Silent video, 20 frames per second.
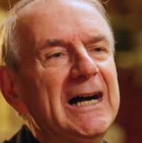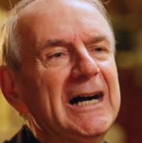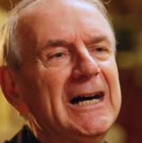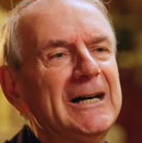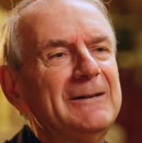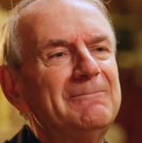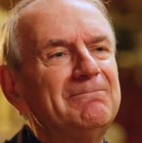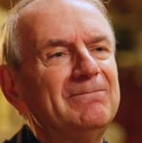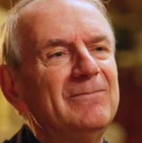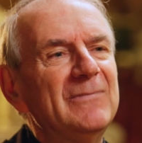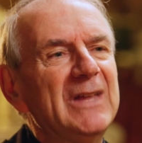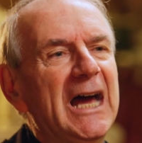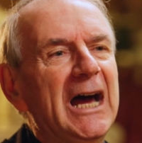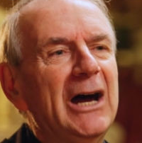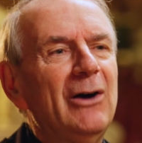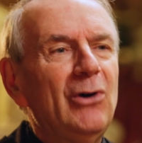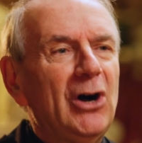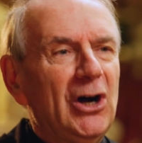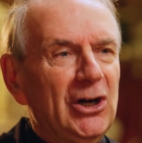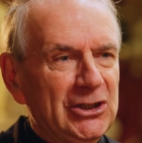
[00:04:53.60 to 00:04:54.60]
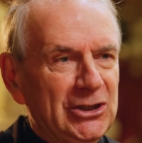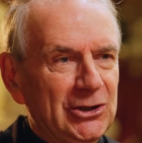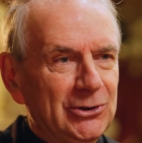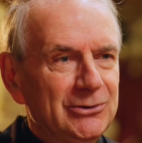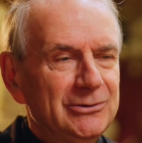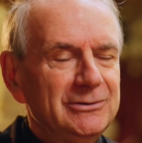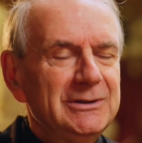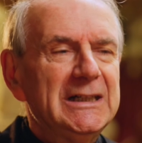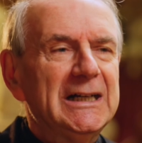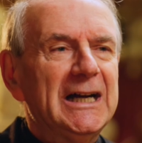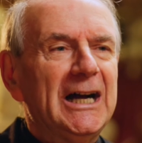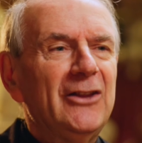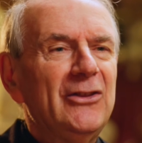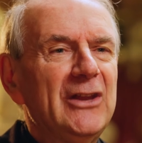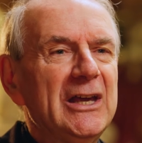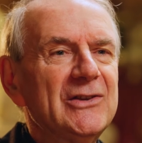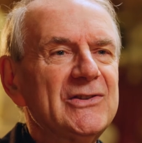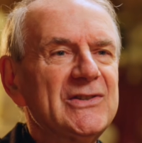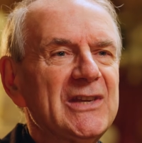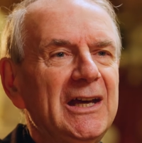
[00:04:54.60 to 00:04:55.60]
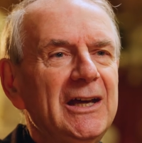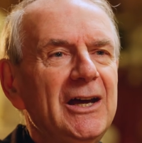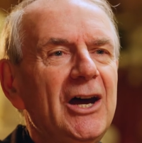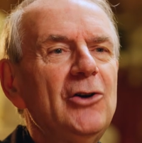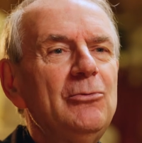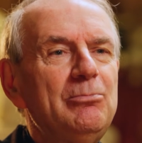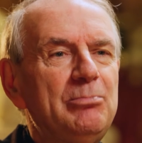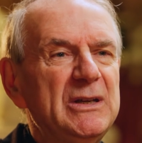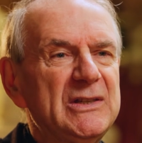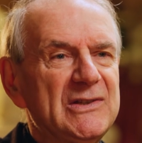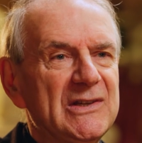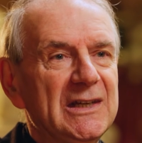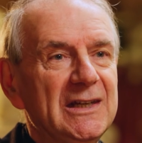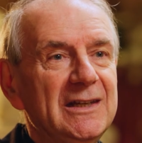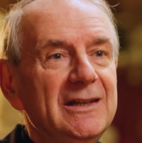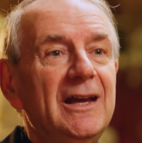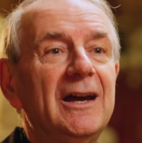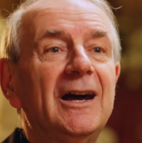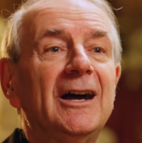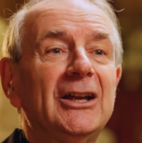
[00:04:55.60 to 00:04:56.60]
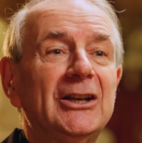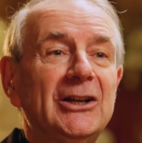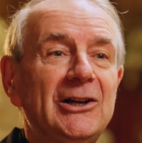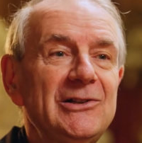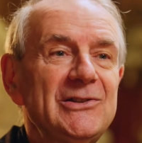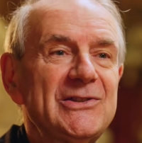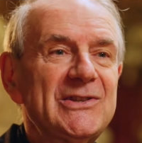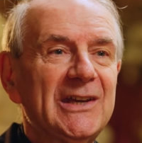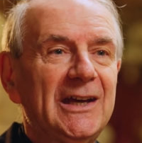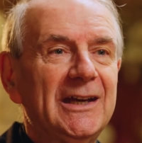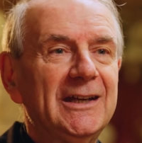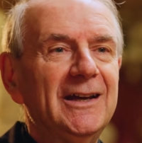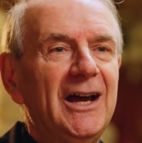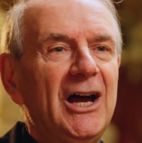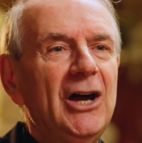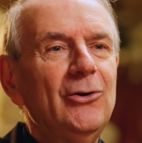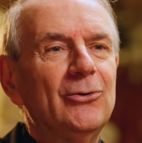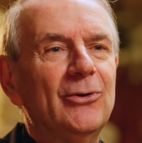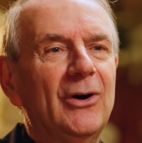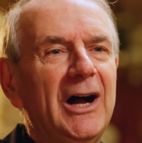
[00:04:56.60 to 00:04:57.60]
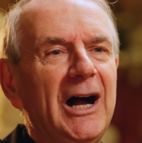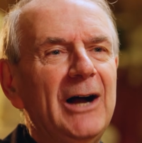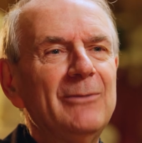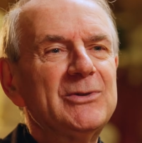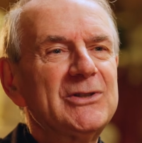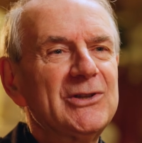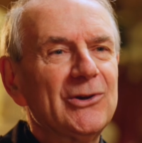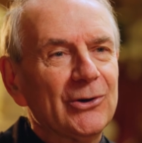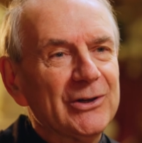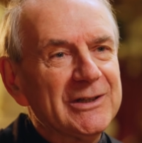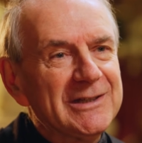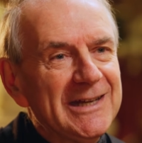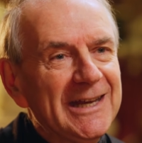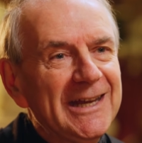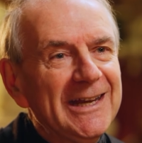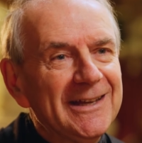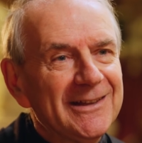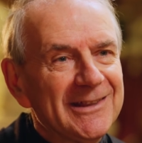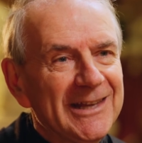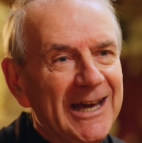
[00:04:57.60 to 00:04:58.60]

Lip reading: how are you? And they'll say, oh, busy. And I'll say, oh, I'm sorry to hear